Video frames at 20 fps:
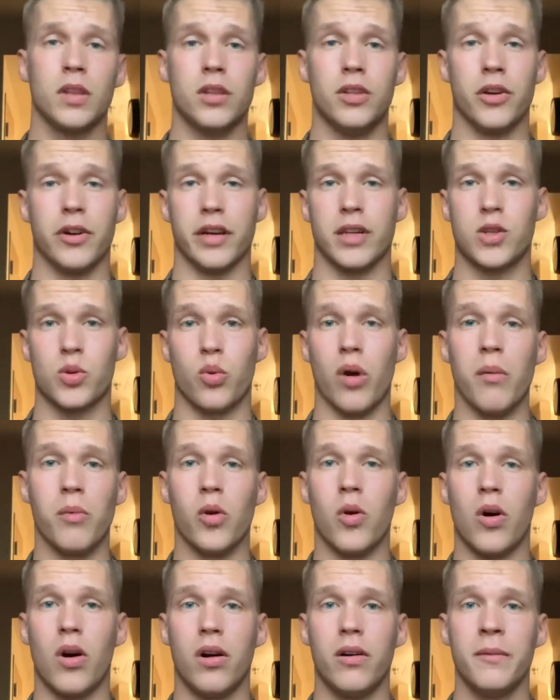during swim
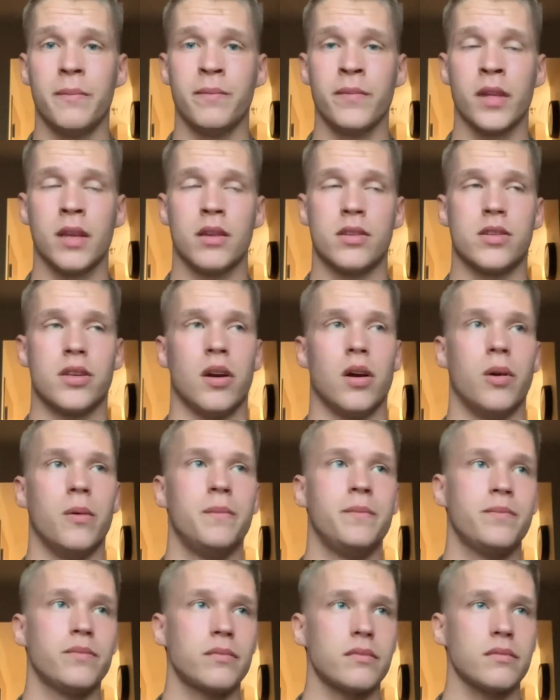qual.
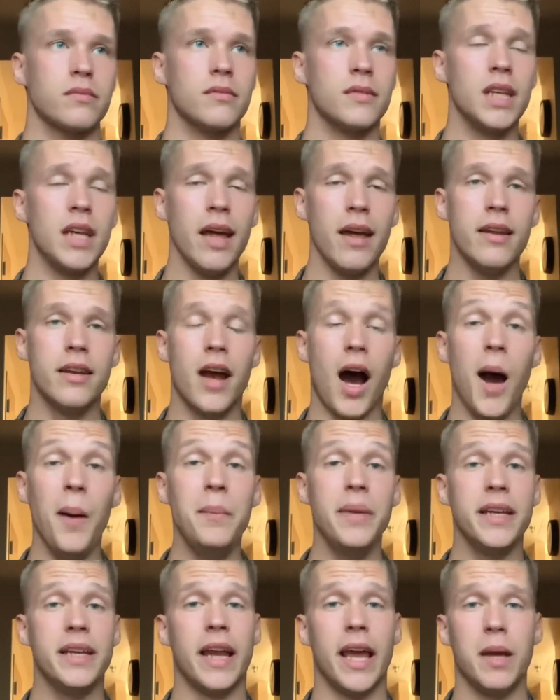So not
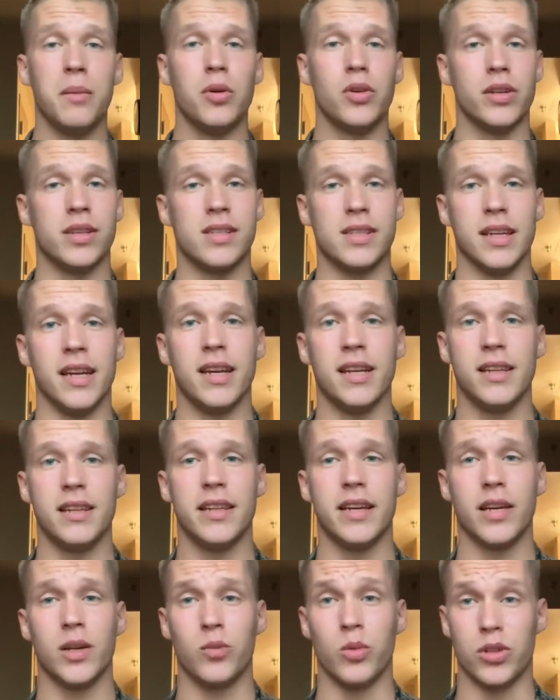being able to see
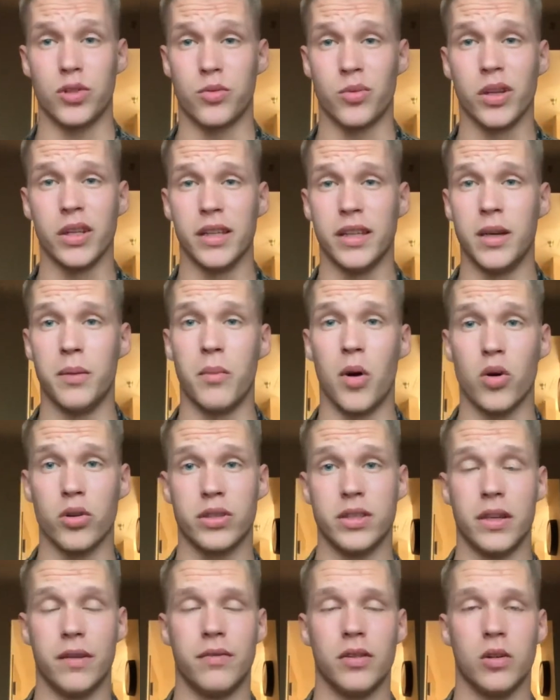anything was really the
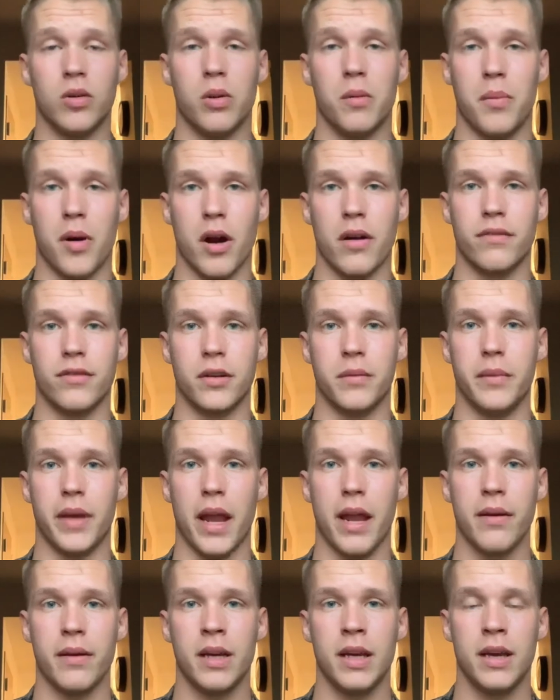most difficult part for me.